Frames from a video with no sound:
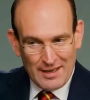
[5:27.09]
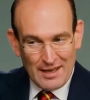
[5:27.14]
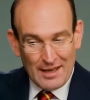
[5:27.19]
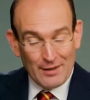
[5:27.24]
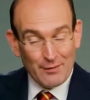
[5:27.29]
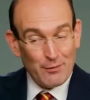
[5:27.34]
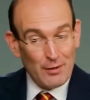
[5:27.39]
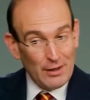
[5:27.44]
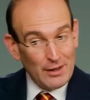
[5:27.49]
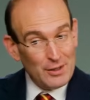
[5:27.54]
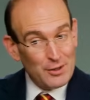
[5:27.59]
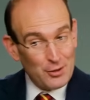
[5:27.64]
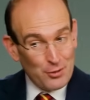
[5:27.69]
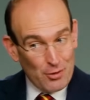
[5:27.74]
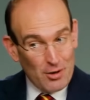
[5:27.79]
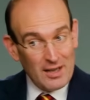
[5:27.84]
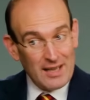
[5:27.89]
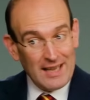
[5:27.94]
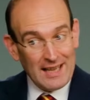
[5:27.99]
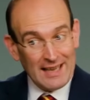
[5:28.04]
And very
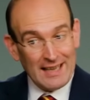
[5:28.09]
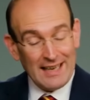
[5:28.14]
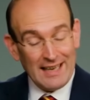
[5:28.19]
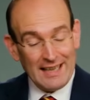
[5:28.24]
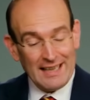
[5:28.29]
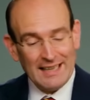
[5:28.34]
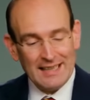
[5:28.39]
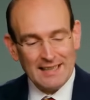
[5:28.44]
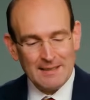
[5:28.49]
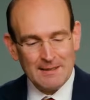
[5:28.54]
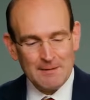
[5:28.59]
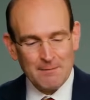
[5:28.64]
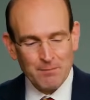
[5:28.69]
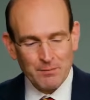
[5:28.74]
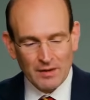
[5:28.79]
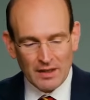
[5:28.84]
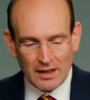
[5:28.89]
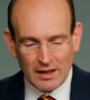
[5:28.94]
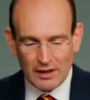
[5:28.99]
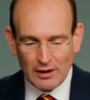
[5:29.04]
strikingly,
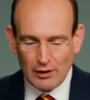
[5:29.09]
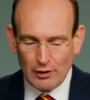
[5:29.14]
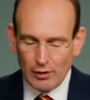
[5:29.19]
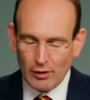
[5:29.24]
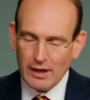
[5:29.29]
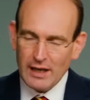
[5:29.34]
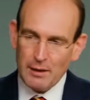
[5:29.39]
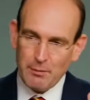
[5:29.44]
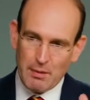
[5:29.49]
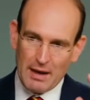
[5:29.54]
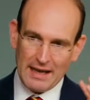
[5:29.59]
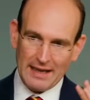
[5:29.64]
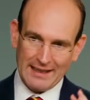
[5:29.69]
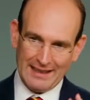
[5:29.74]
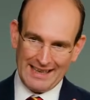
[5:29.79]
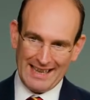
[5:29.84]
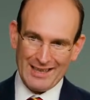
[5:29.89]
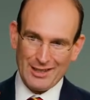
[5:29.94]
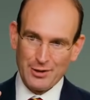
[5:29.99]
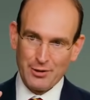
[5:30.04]
looking back
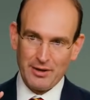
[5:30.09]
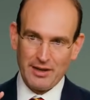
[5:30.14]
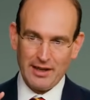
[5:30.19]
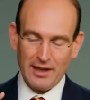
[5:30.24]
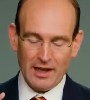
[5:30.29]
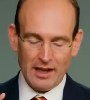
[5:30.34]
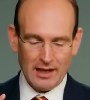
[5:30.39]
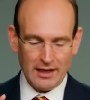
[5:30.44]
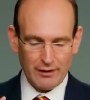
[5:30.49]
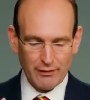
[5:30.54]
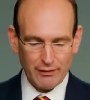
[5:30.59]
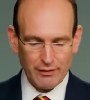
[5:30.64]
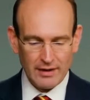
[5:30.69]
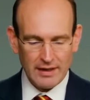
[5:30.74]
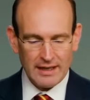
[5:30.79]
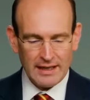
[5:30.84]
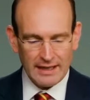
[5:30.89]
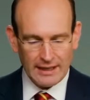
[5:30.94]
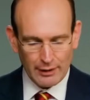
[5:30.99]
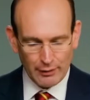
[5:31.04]
later in life,
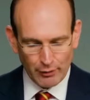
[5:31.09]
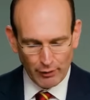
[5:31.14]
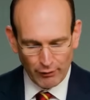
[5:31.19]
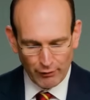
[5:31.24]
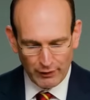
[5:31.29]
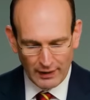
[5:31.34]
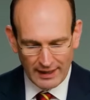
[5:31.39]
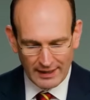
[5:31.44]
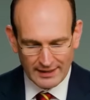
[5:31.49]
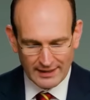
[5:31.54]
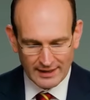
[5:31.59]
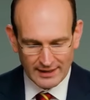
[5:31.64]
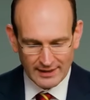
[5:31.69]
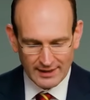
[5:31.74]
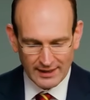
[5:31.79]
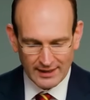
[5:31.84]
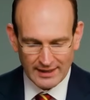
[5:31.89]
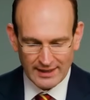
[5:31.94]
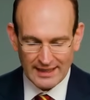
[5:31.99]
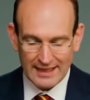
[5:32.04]
he reflected
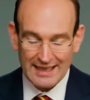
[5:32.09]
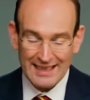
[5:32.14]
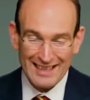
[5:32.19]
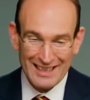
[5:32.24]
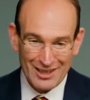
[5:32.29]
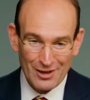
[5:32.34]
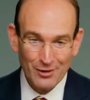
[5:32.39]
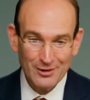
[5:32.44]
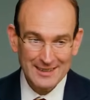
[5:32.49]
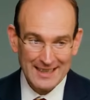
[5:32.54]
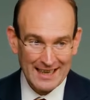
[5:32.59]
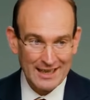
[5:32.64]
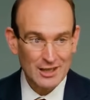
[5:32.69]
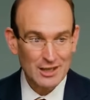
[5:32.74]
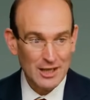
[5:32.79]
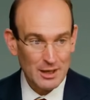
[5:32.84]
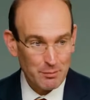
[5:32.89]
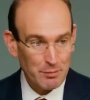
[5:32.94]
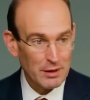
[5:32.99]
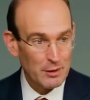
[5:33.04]
that he'd not
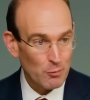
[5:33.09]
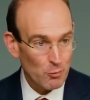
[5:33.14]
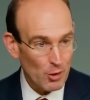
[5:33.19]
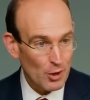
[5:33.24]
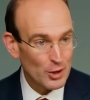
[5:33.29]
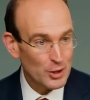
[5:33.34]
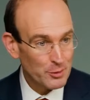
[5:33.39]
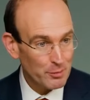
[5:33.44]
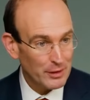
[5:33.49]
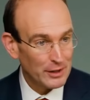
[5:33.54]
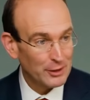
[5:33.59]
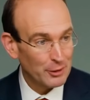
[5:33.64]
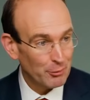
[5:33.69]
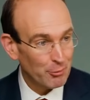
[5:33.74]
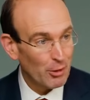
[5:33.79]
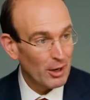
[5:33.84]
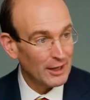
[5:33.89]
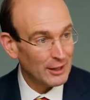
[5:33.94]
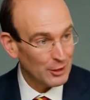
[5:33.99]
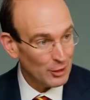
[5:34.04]
actually been worshipping the
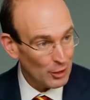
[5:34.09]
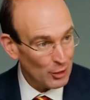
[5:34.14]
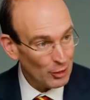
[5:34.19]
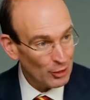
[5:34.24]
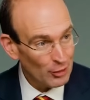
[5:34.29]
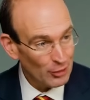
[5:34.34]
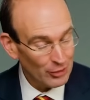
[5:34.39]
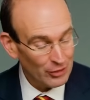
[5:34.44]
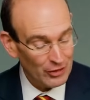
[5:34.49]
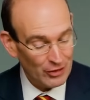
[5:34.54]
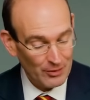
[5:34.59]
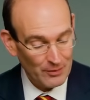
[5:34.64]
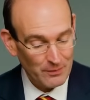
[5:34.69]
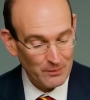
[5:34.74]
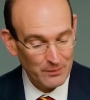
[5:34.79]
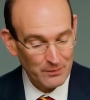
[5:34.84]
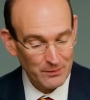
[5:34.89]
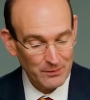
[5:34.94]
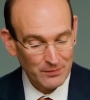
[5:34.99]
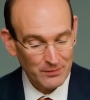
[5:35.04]
right God.
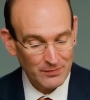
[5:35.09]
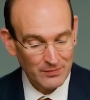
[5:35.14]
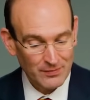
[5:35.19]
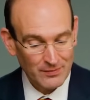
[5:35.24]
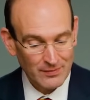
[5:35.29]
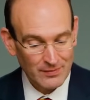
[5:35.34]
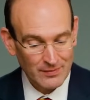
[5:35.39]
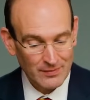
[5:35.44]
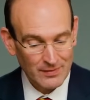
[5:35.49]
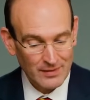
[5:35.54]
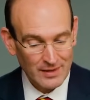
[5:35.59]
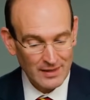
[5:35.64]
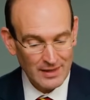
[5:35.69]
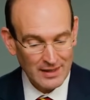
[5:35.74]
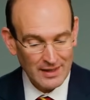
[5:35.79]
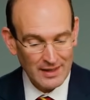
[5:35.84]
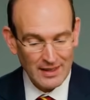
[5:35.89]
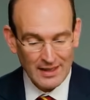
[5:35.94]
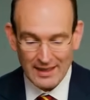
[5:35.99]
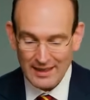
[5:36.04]

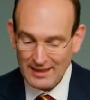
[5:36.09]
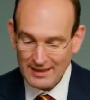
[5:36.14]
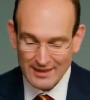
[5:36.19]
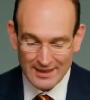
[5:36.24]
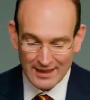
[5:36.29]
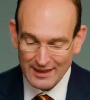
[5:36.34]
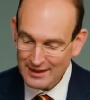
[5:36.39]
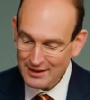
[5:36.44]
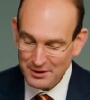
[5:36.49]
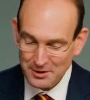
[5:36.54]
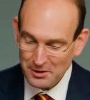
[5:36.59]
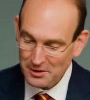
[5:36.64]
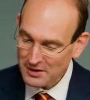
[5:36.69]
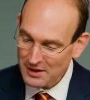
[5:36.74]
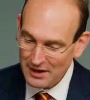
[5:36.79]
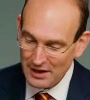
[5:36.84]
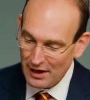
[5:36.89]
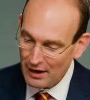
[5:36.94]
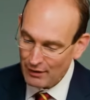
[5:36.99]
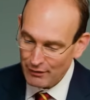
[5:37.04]
He said, It's not
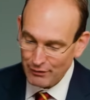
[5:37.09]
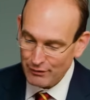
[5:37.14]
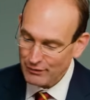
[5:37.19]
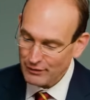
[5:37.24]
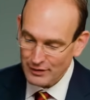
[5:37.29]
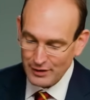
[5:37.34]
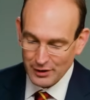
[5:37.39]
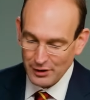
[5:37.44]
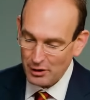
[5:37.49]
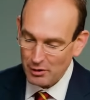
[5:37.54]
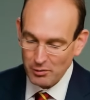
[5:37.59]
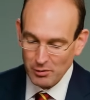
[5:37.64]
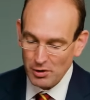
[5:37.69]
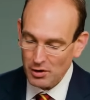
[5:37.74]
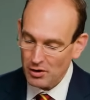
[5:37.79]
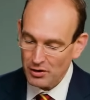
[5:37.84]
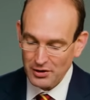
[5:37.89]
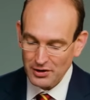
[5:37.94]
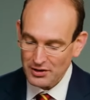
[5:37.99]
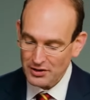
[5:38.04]
enough to know
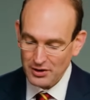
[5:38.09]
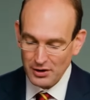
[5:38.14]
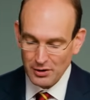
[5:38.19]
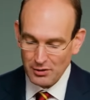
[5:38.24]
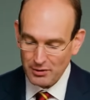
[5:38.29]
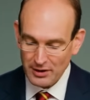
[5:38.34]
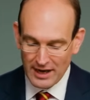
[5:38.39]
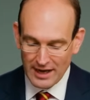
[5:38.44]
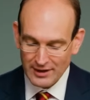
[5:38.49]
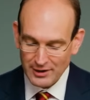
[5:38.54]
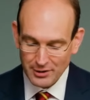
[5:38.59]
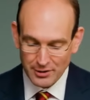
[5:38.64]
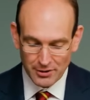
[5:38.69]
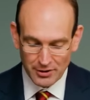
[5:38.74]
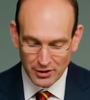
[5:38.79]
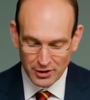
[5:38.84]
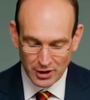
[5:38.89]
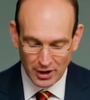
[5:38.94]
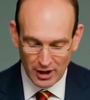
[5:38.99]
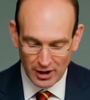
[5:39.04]
God as the creator
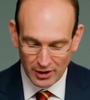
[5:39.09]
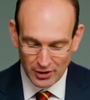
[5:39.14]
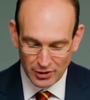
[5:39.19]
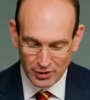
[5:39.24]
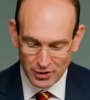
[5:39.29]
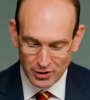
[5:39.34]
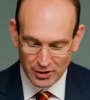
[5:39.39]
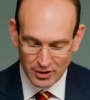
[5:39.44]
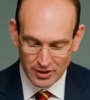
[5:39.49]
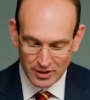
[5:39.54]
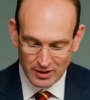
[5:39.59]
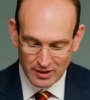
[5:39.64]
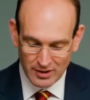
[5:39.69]
and judge.